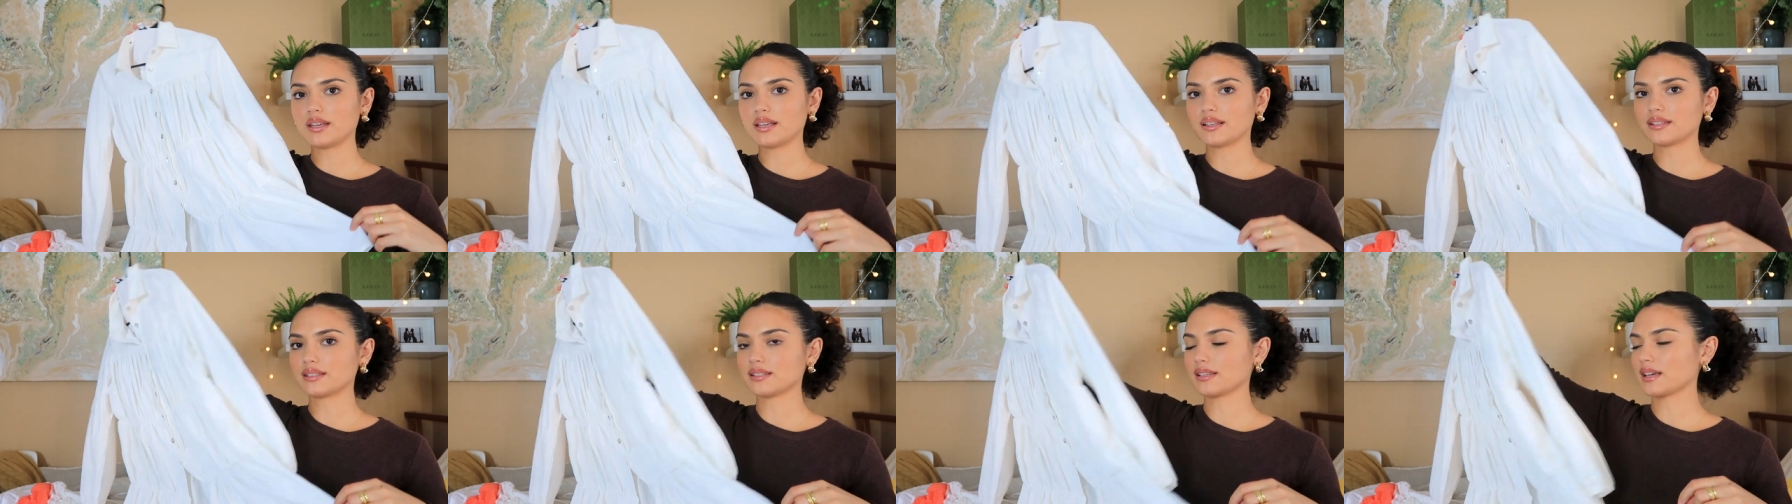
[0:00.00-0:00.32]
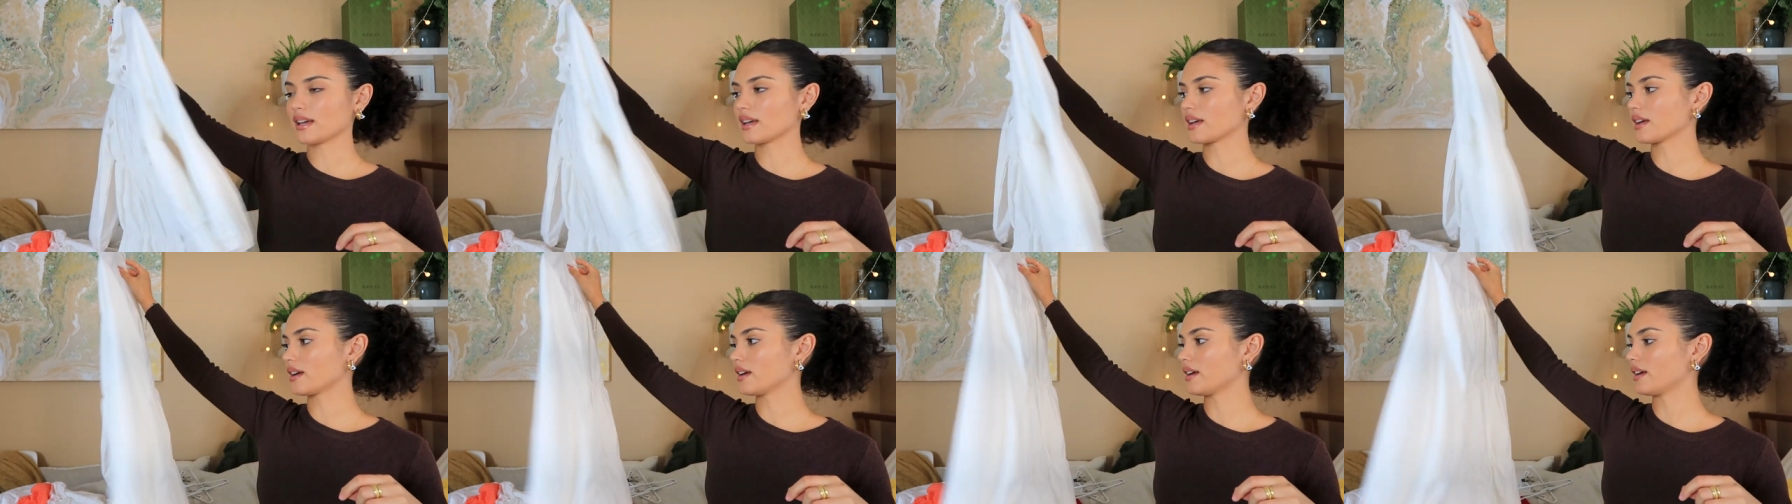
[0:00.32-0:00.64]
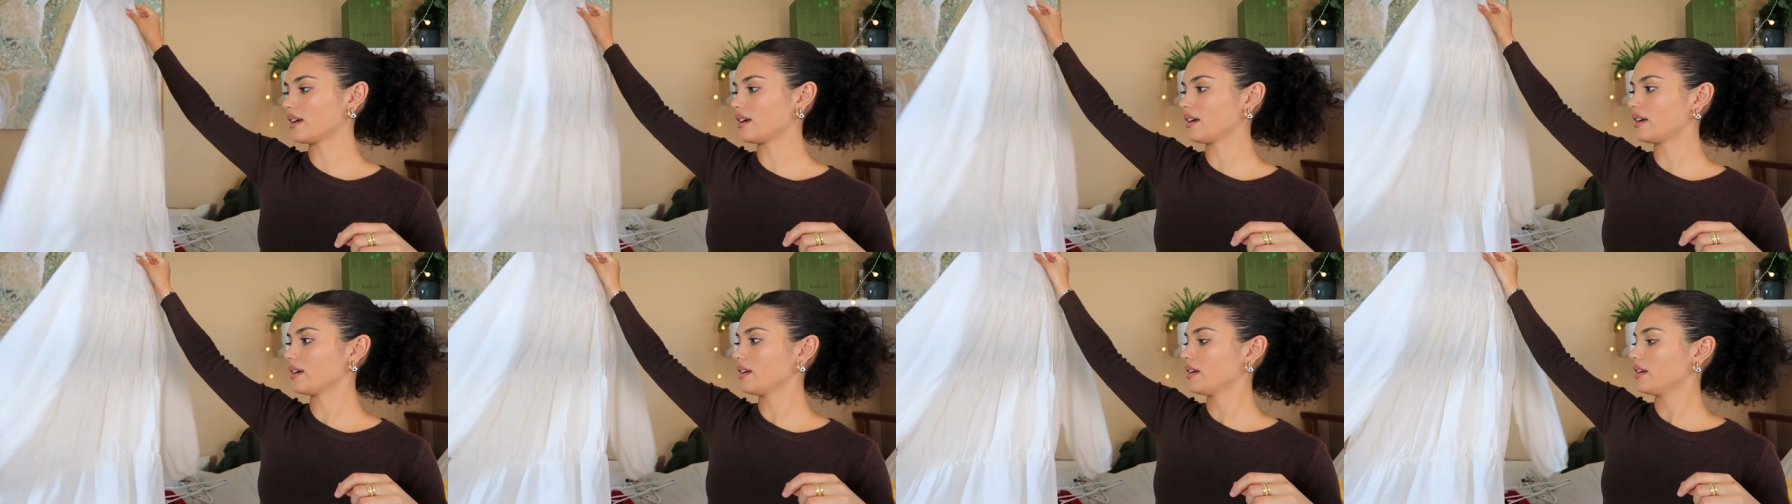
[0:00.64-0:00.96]
It's like
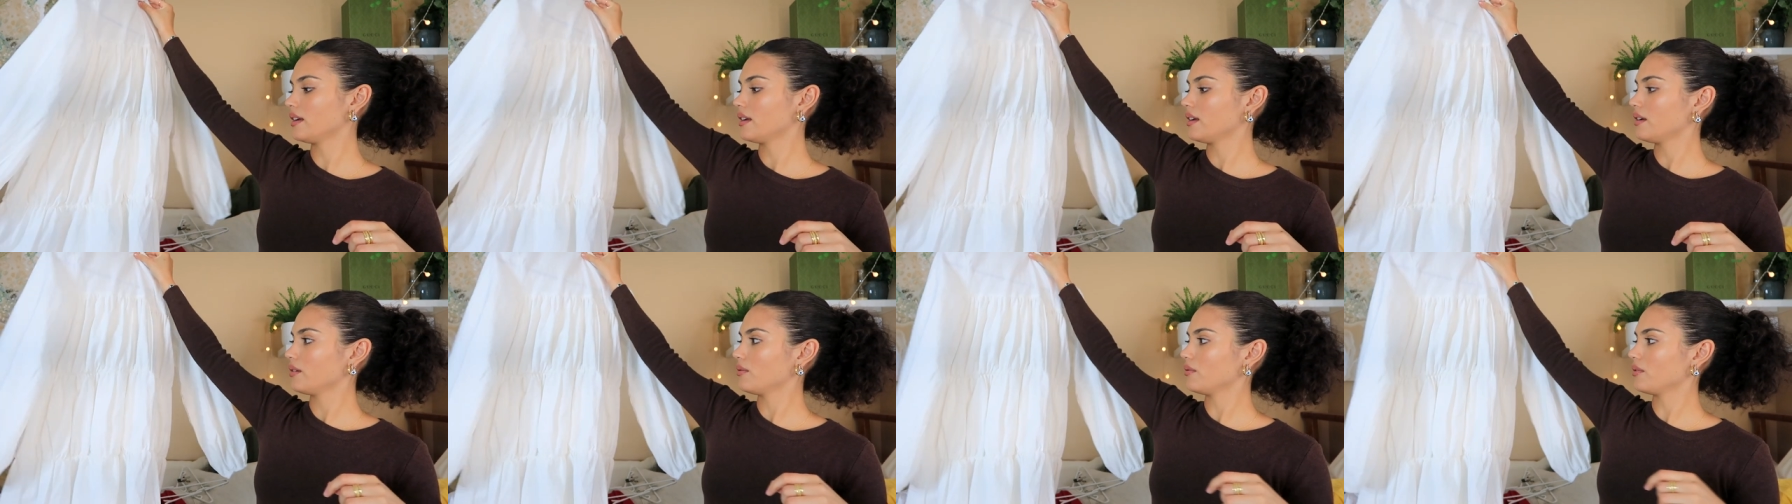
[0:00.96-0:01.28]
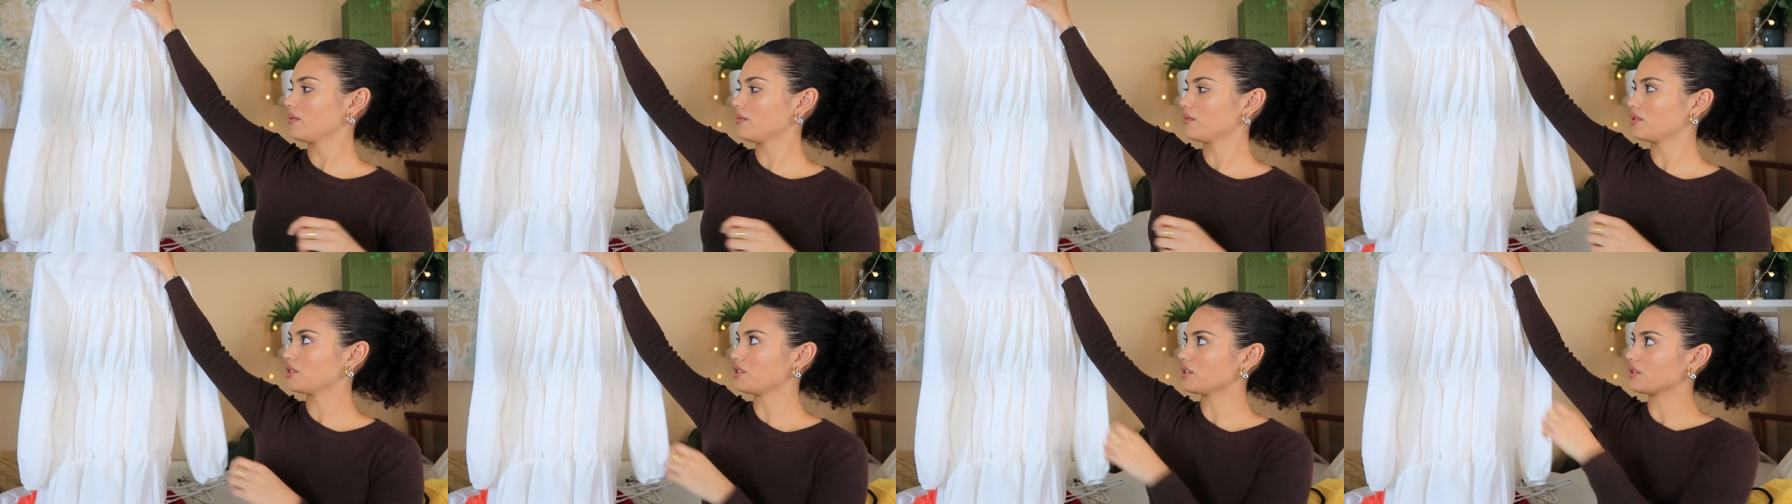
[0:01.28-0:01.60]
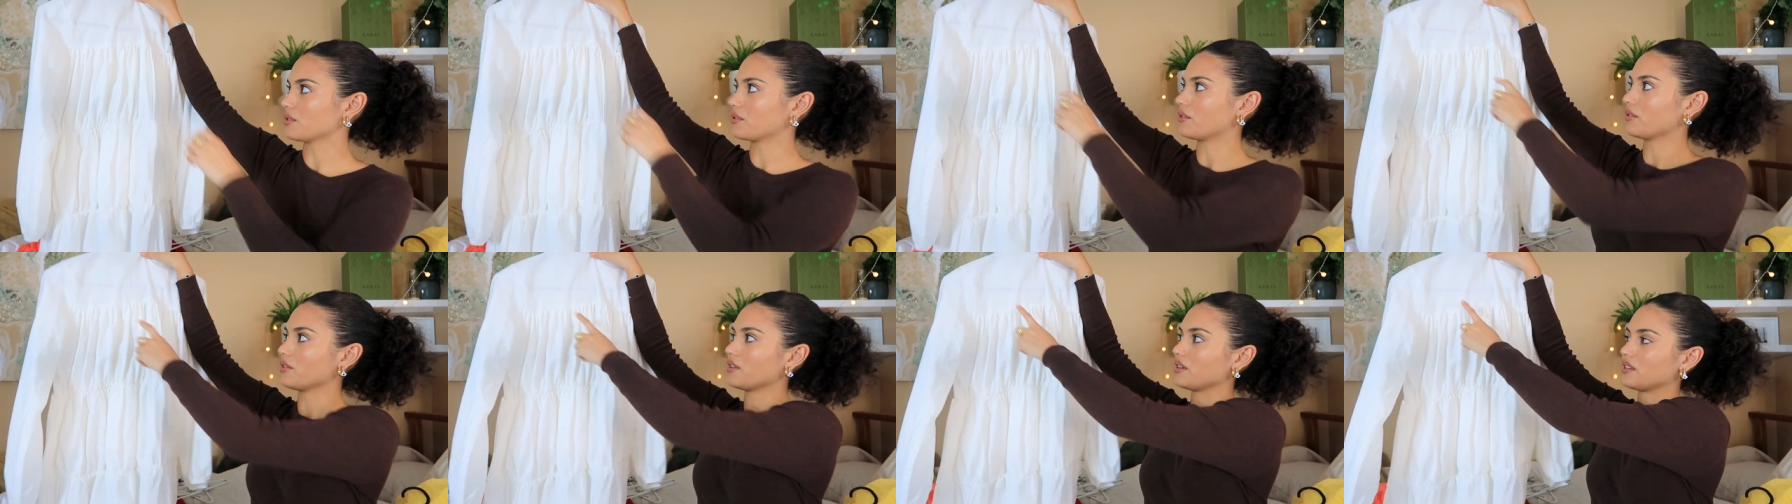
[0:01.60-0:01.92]
a, what would you
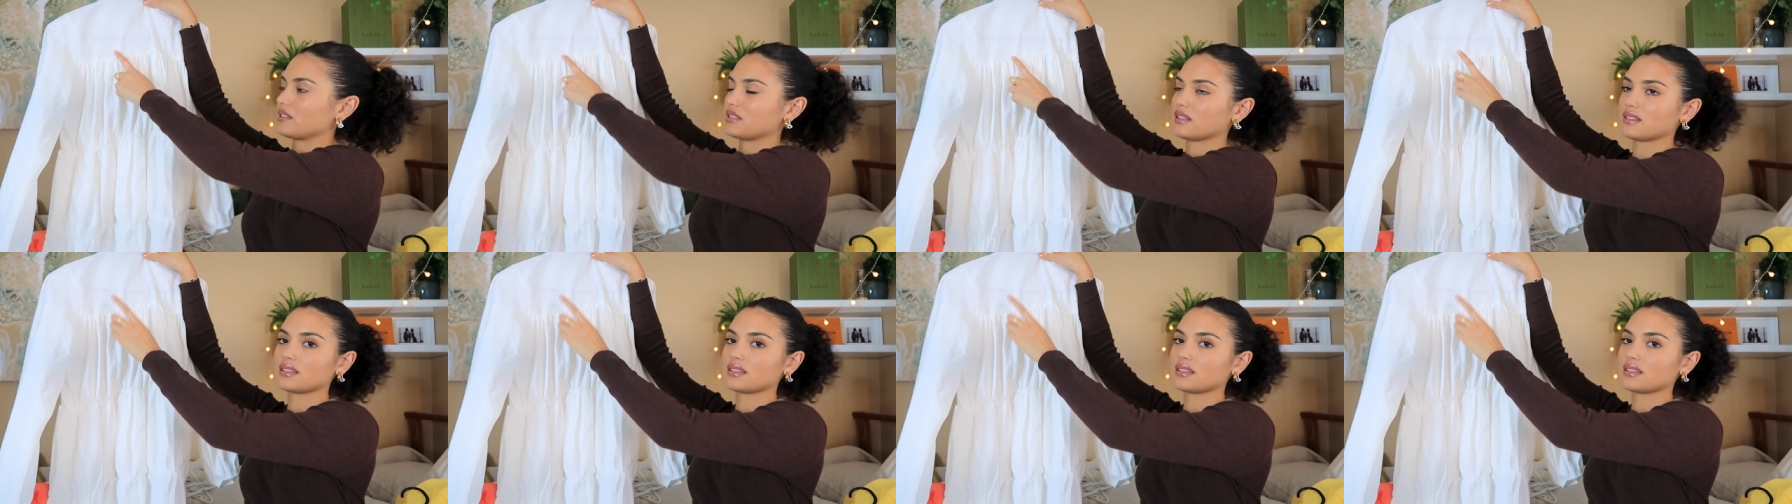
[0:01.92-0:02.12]
call this?